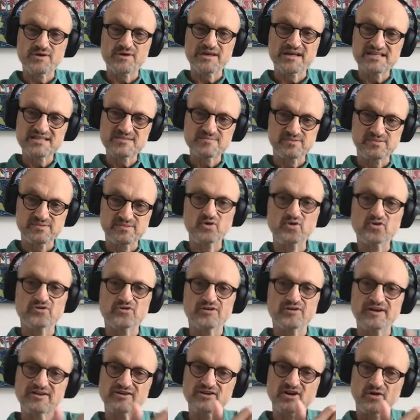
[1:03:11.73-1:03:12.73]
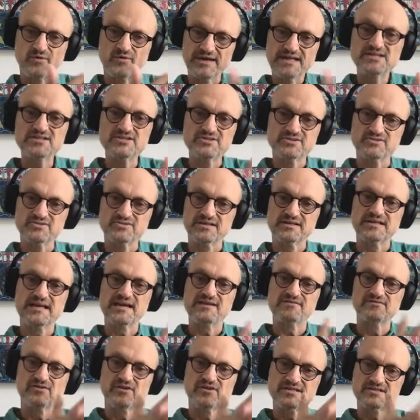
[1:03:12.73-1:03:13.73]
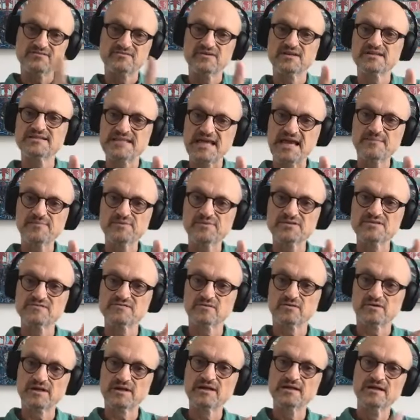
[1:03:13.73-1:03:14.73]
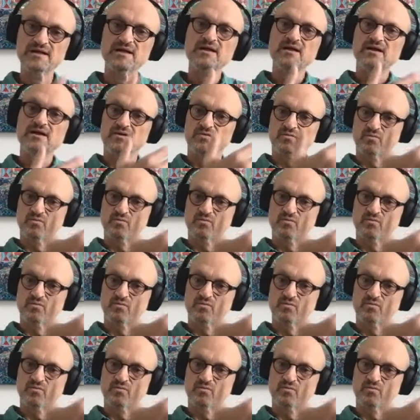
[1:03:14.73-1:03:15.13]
that we explore and go into and have lots of examples for it